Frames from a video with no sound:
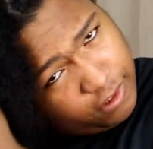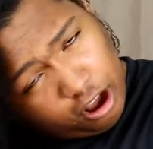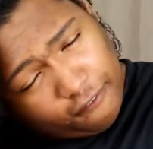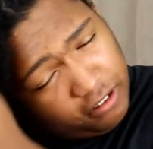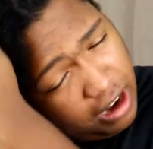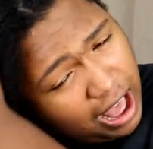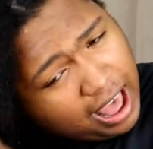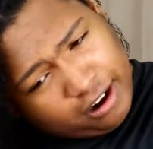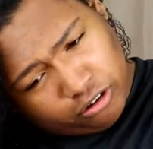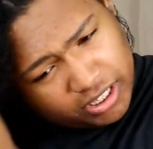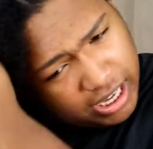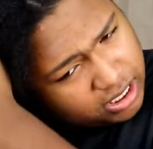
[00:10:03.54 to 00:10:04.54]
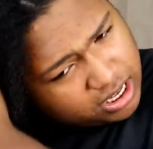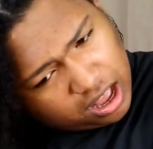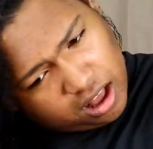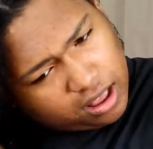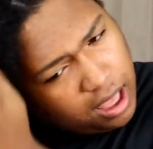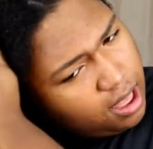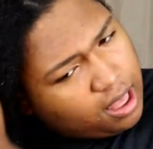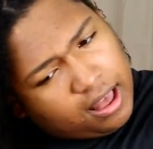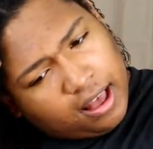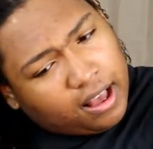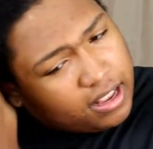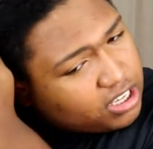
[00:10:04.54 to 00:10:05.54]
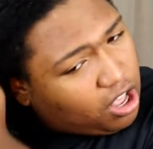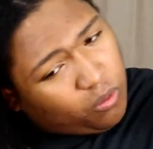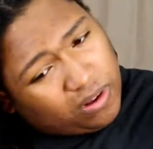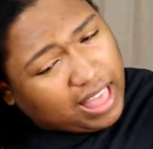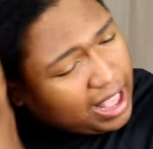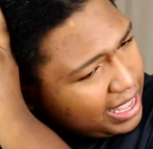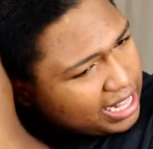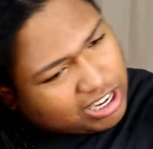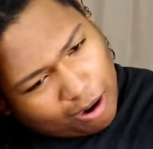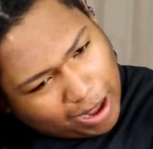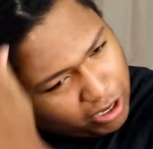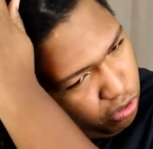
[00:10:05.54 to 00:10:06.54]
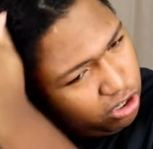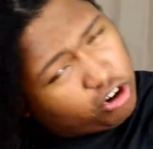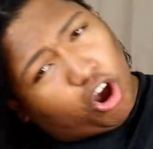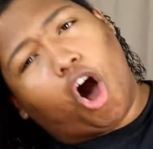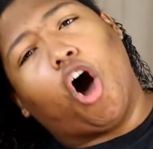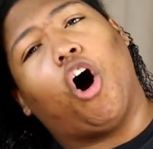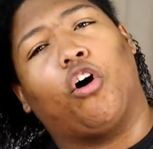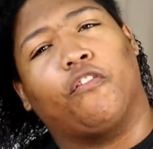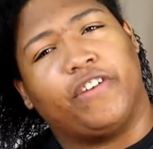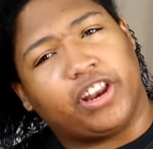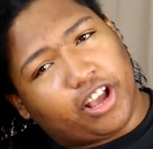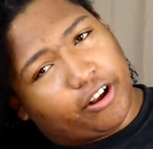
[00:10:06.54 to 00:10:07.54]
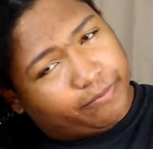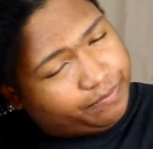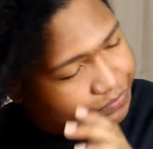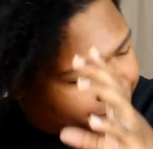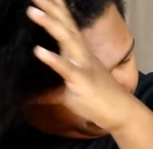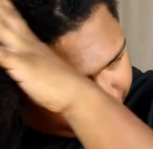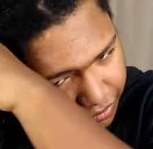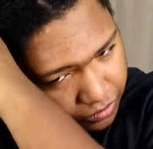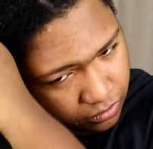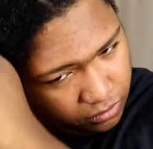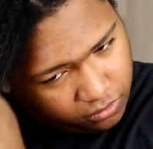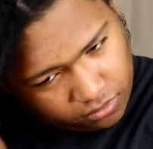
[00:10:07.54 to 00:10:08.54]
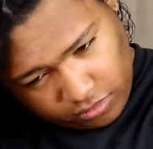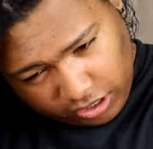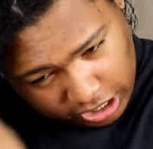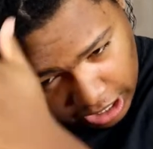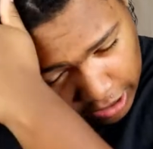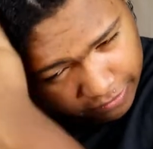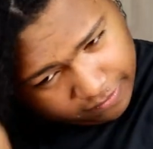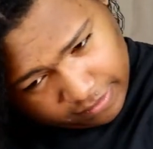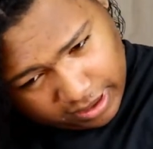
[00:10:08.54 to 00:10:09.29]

offline on TikTok. So when that gets here, I might do a little haul video, you know.